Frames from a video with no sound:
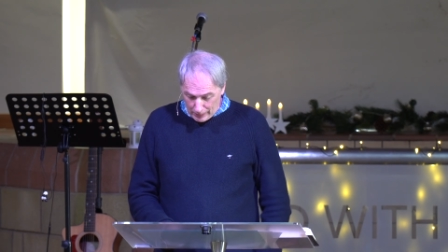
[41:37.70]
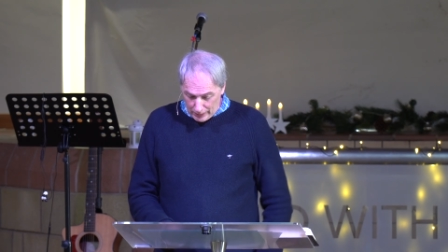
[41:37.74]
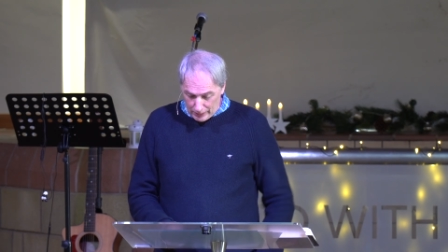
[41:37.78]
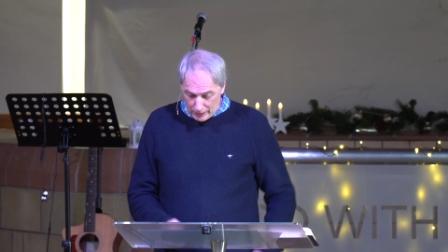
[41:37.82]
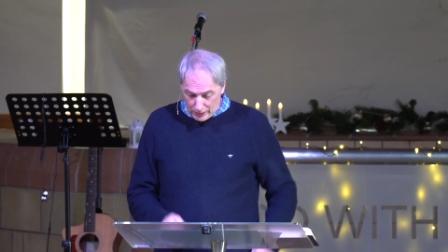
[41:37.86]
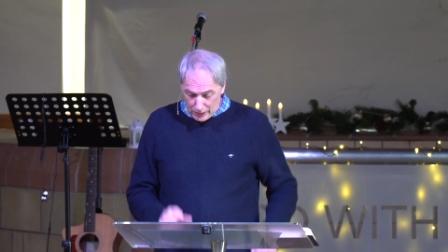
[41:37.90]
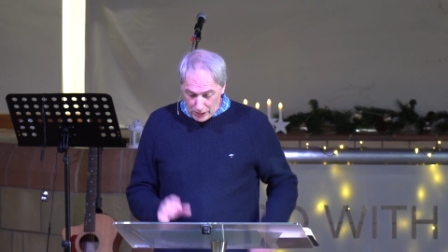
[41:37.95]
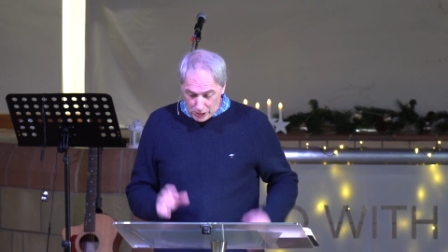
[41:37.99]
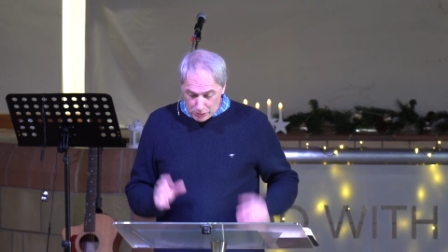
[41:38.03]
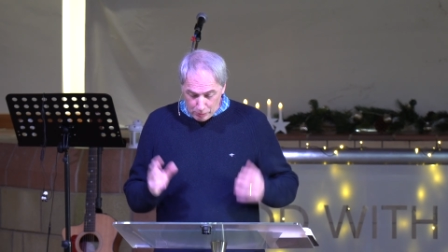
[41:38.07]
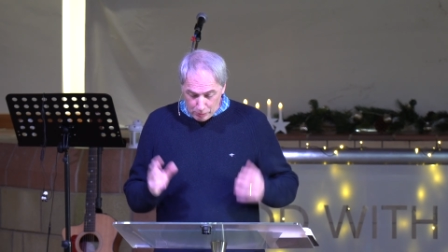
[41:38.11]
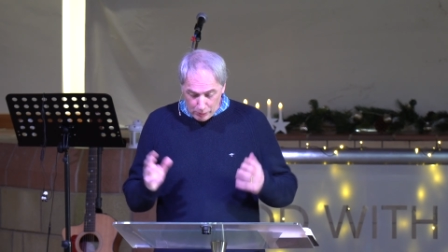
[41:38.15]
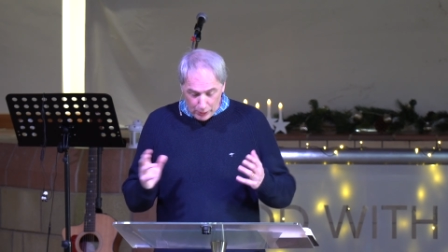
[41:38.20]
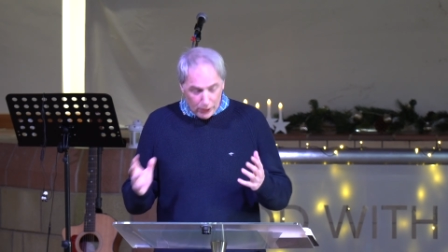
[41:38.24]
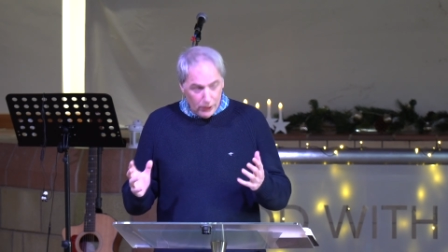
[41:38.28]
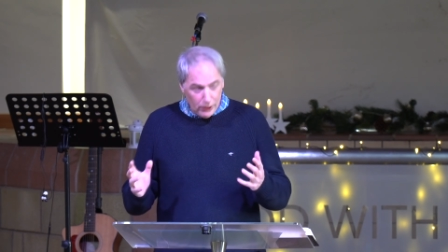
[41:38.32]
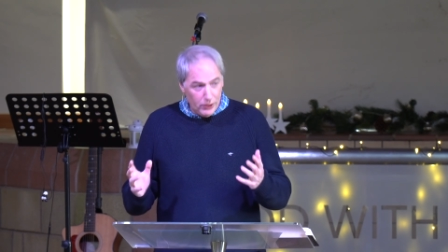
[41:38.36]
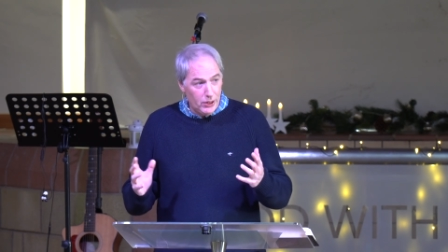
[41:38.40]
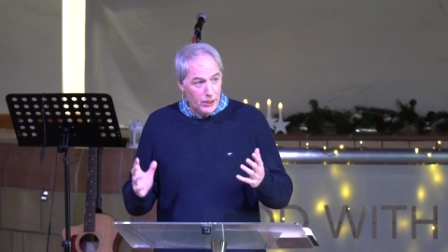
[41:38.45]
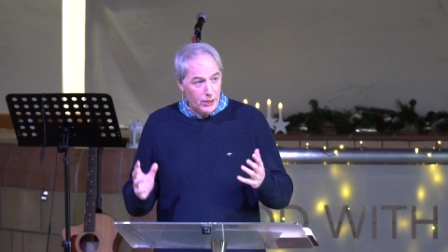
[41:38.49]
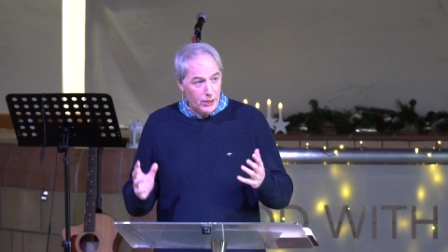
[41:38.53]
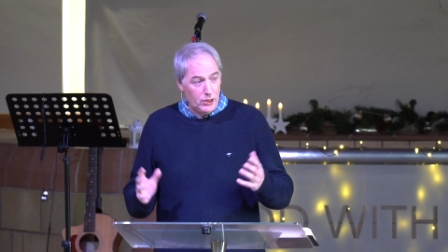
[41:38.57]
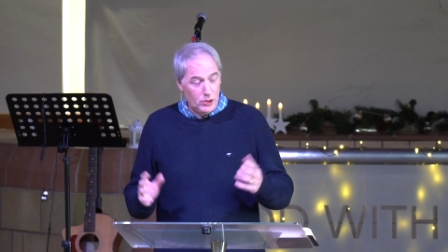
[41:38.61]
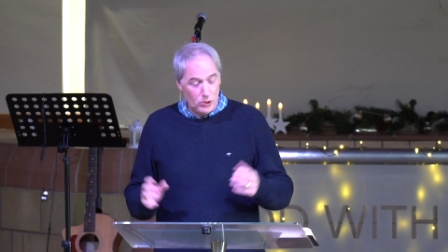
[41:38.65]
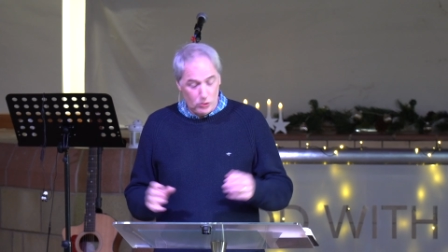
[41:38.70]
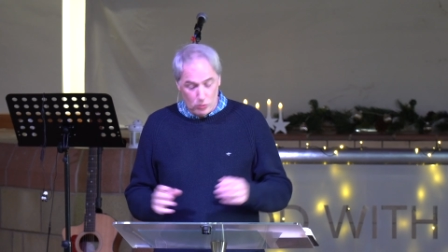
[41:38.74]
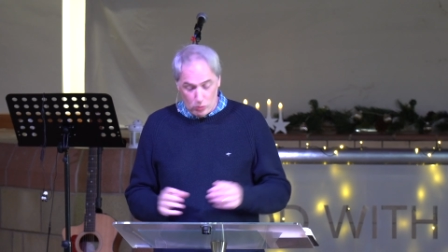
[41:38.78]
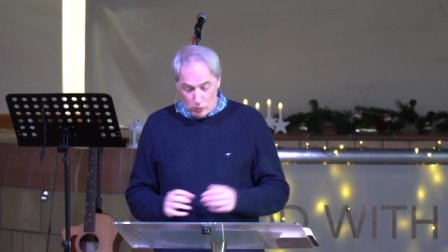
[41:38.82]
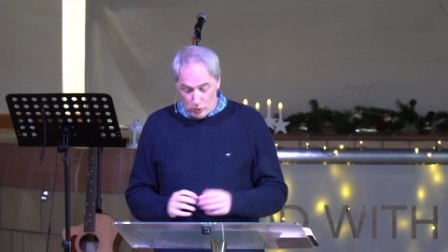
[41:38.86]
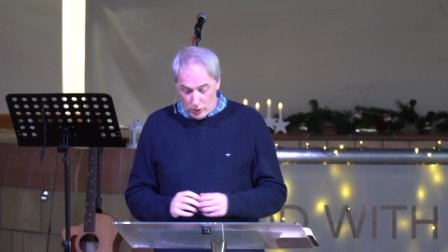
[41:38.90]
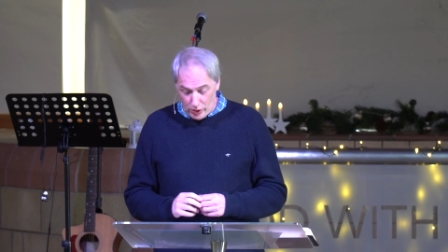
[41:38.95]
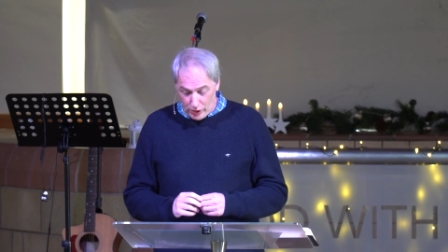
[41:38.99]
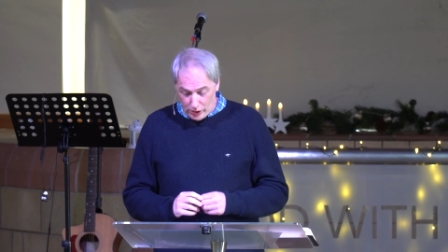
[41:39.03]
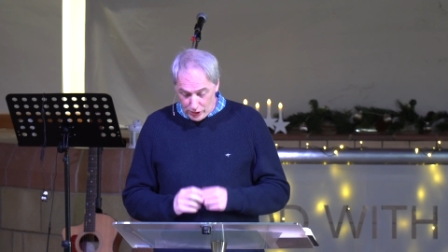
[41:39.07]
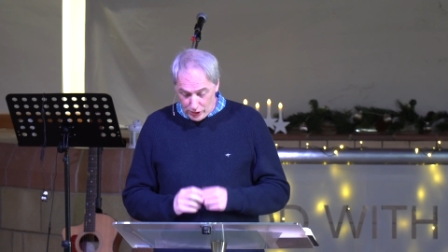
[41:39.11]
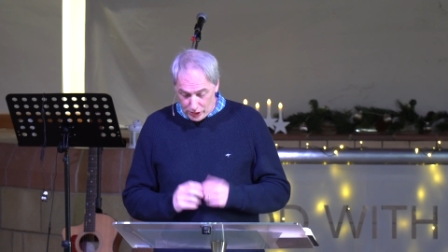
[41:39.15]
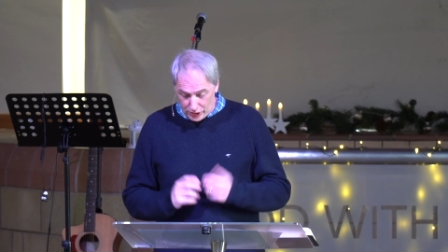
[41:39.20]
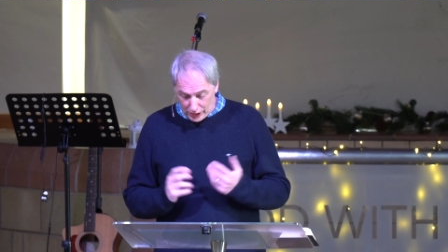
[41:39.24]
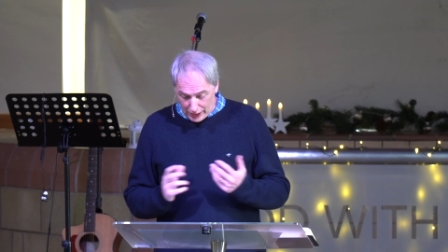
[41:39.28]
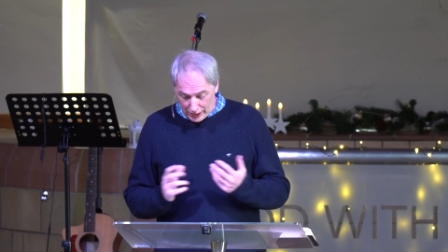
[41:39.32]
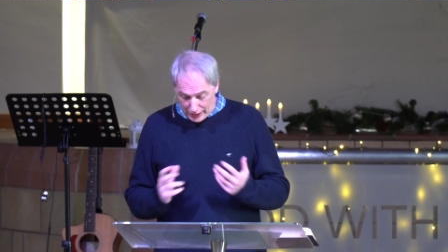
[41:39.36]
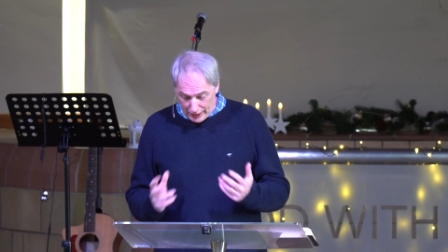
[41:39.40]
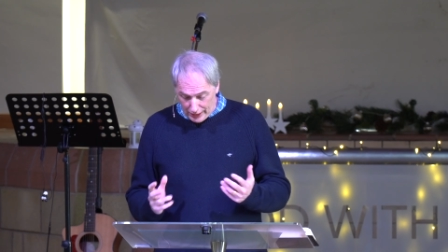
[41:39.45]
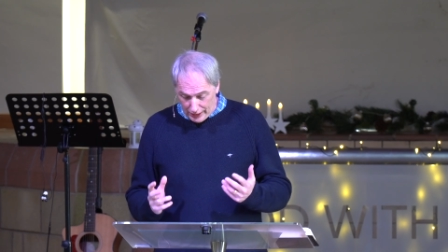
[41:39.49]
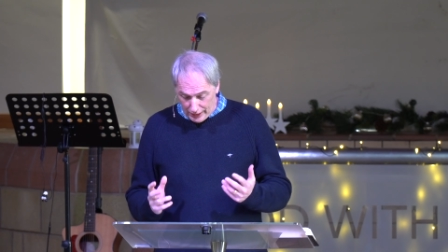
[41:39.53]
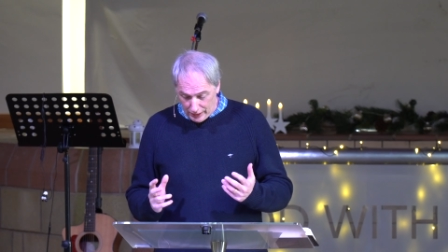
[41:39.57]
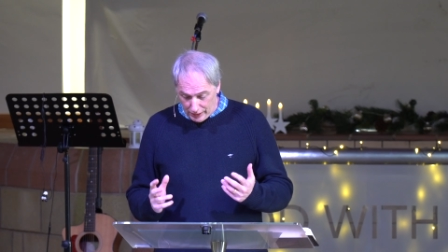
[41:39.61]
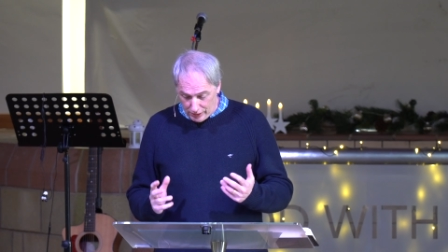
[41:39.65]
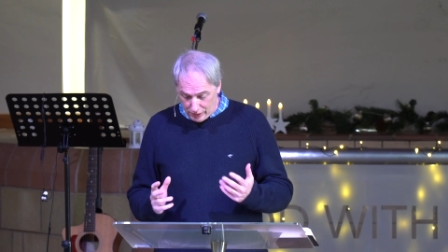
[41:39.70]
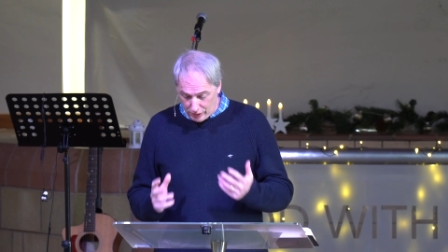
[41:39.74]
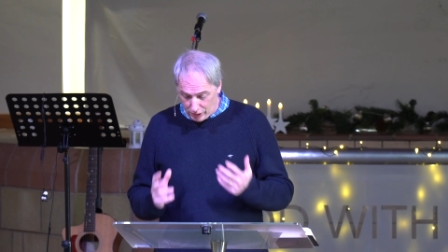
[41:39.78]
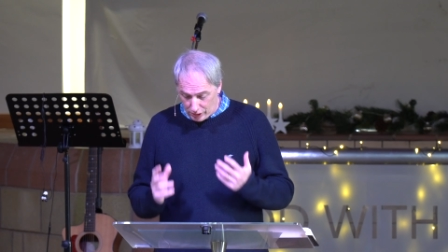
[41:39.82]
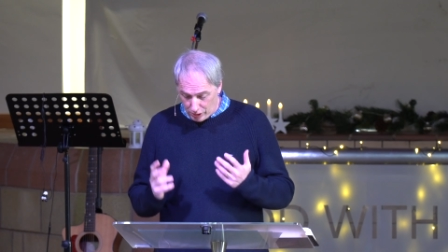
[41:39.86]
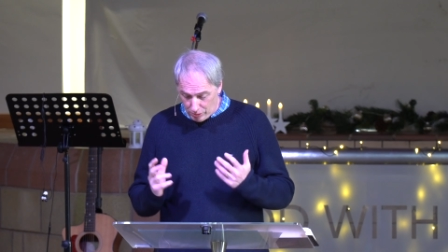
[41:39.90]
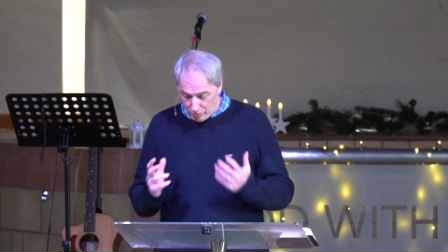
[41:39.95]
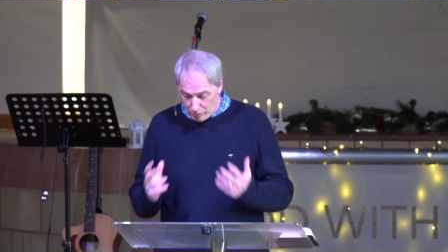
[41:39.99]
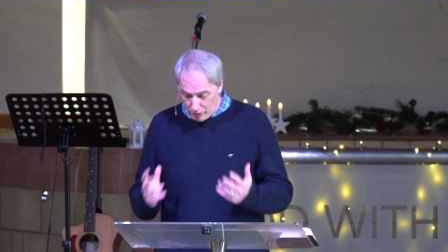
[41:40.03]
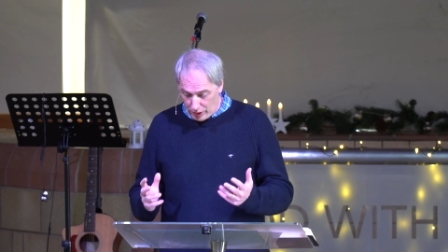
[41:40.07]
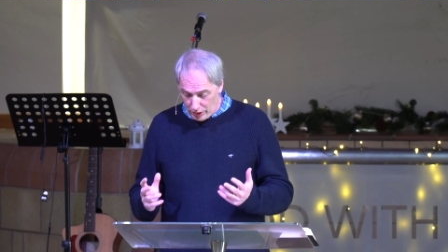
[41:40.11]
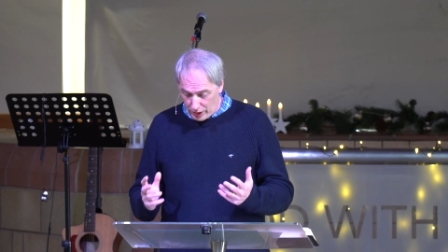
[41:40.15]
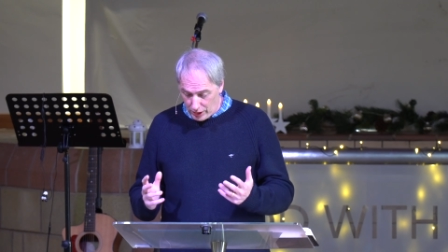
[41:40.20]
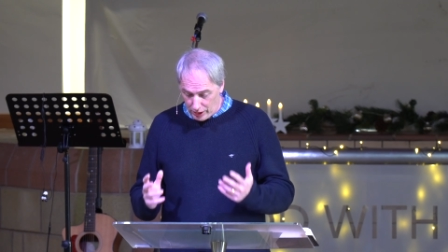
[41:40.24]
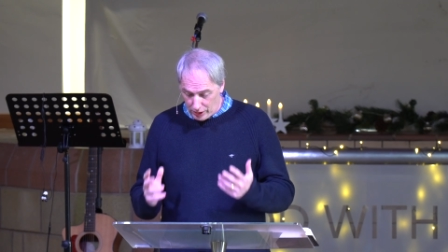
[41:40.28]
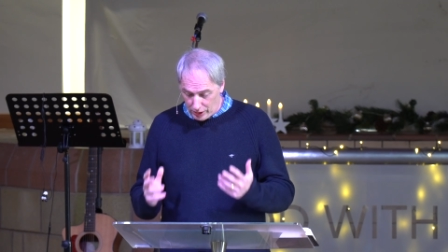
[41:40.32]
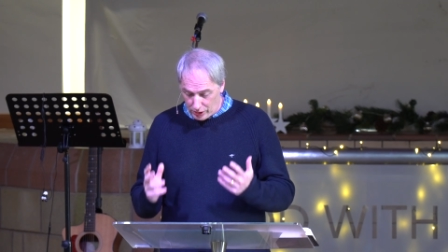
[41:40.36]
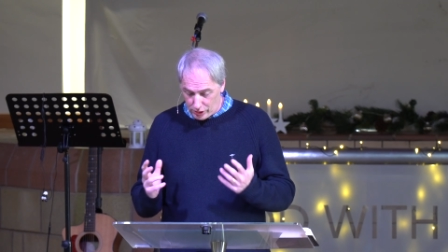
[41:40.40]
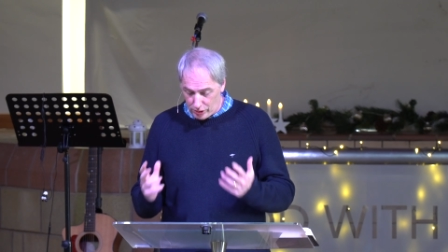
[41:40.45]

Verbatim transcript: These buildings were designed to communicate